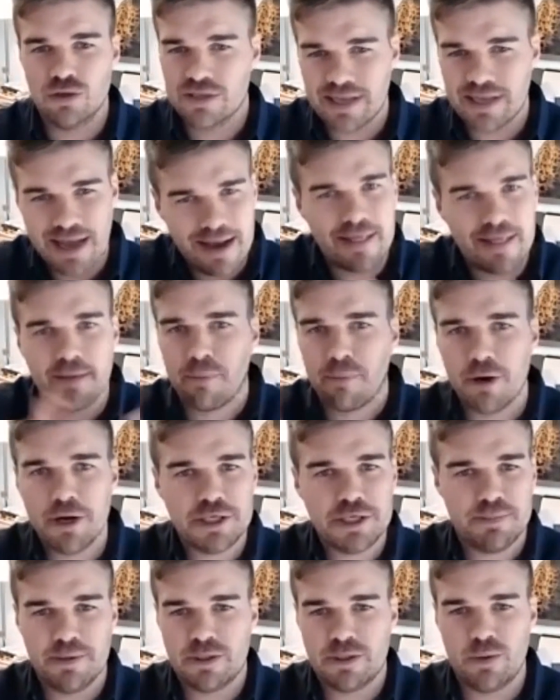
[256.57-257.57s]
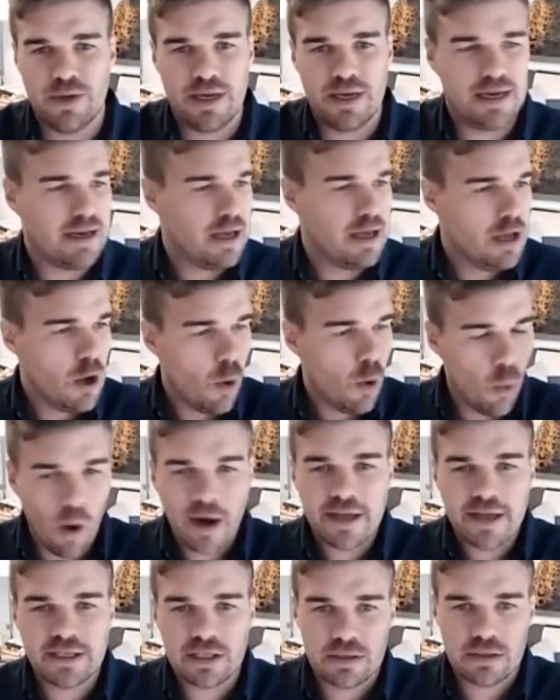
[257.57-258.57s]
It's kind of the bridge between what
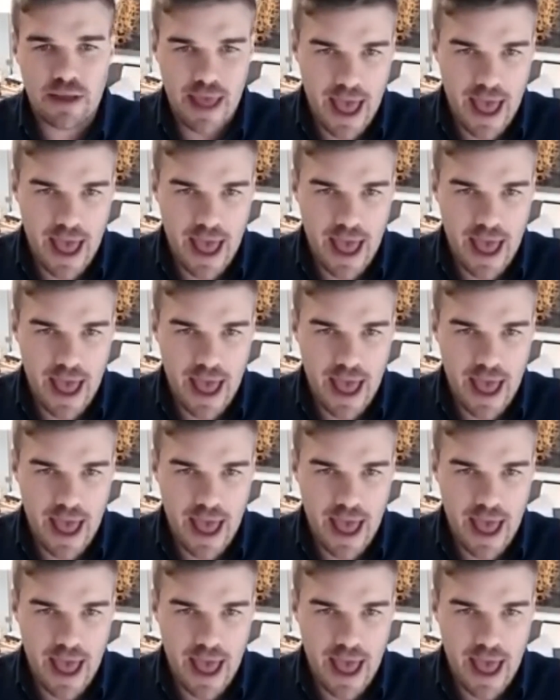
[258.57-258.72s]
is